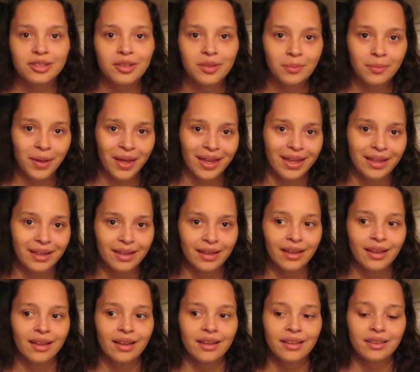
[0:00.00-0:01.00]
to the bank,
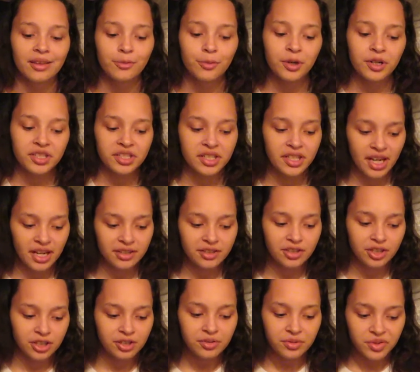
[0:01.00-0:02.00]
the person had
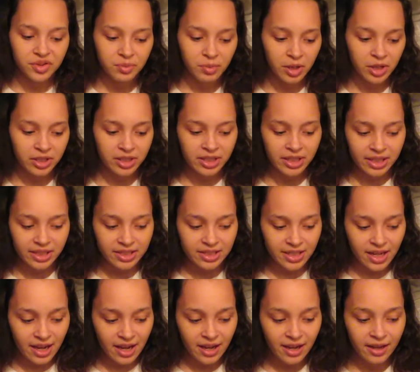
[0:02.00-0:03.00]
just responded in
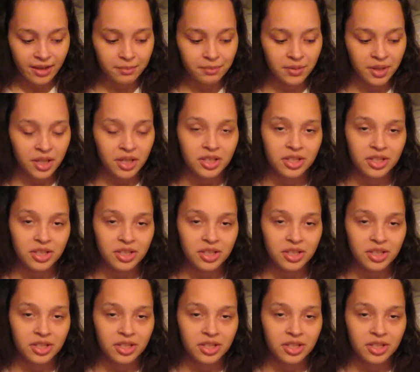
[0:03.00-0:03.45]
time